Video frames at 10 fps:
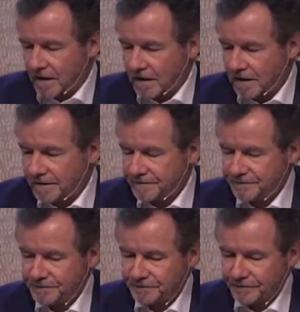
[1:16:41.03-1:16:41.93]

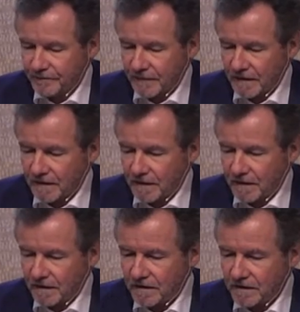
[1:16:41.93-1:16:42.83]
Um,
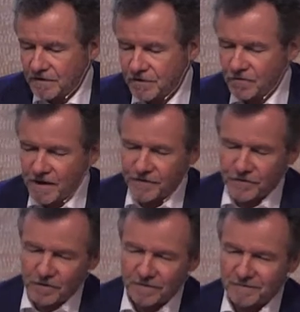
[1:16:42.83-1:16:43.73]
so I
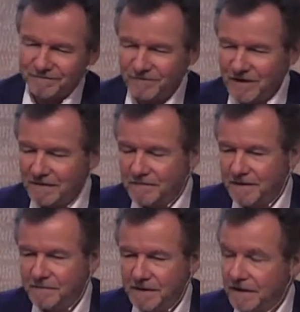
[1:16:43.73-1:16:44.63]
thought, well,
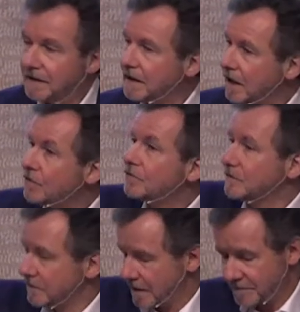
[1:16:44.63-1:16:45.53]
maybe, oh,
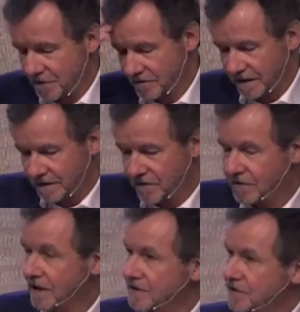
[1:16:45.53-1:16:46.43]
I'm sorry, I did
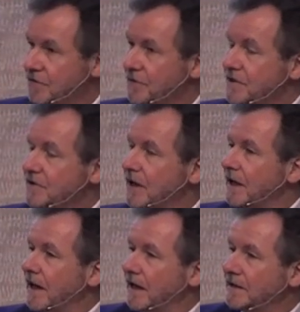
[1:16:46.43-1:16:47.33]
not answer your question.
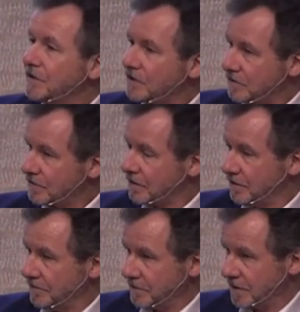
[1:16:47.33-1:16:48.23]
I did not
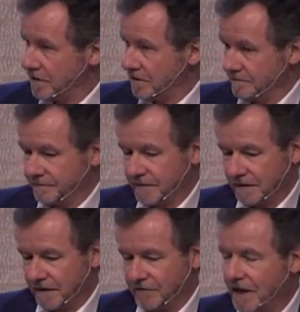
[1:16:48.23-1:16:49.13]
um, um
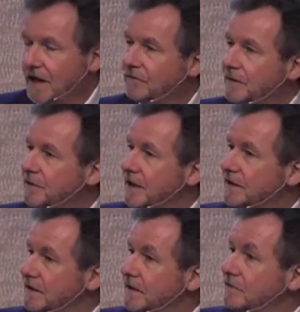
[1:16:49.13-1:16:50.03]
have a diary, but
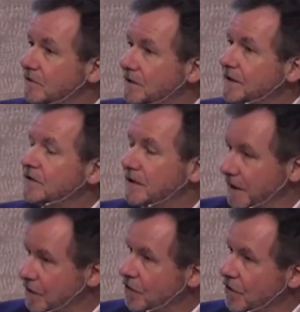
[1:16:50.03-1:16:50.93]
I did
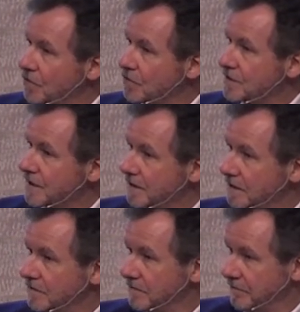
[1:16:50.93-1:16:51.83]
take notes
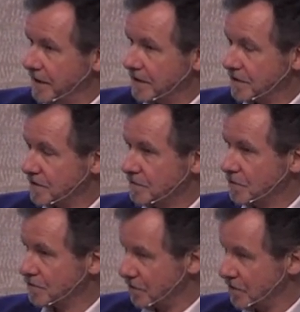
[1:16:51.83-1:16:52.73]
and make
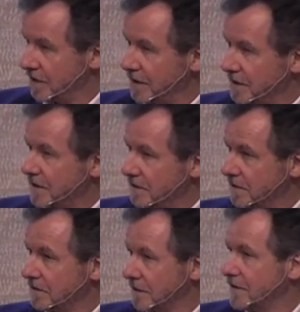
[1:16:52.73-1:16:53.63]
small drawings
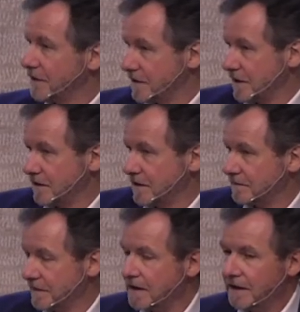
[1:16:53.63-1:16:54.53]
and, and things like that.
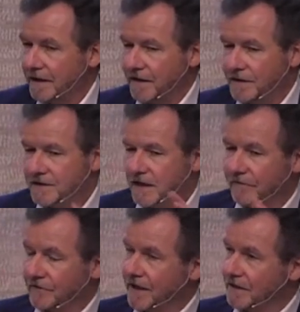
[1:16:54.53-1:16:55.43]
Mm. And this
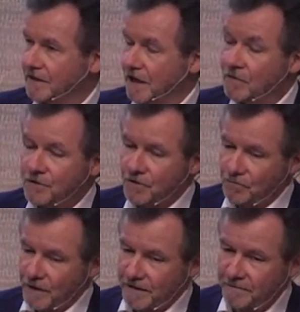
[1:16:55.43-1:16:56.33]
I've gathered. I also
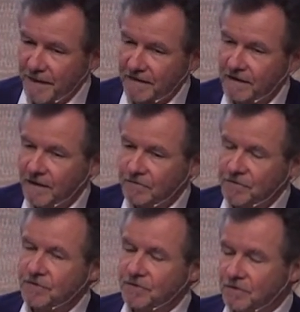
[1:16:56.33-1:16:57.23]
went back. It
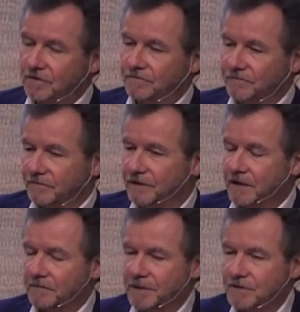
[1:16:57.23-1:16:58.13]
was a sort of
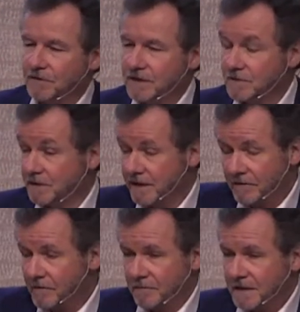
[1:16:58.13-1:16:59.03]
recapitulation. Some
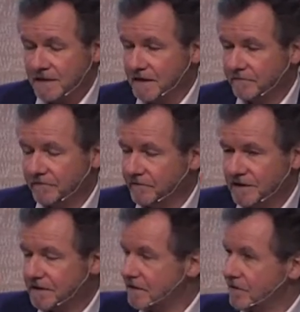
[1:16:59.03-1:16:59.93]
of the places I've
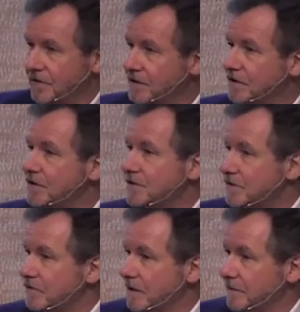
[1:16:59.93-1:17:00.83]
visited 30 years
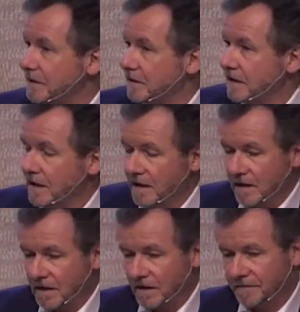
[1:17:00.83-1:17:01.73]
ago, I mean.
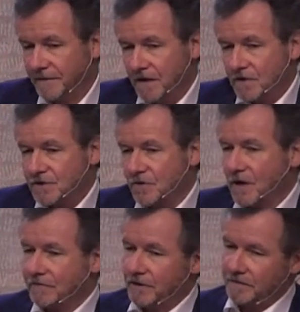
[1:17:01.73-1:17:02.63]
Um, so
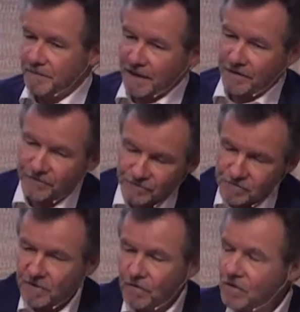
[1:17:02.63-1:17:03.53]
I went back
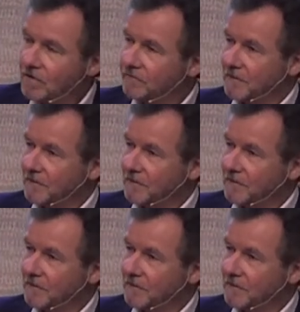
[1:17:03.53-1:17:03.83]
through all of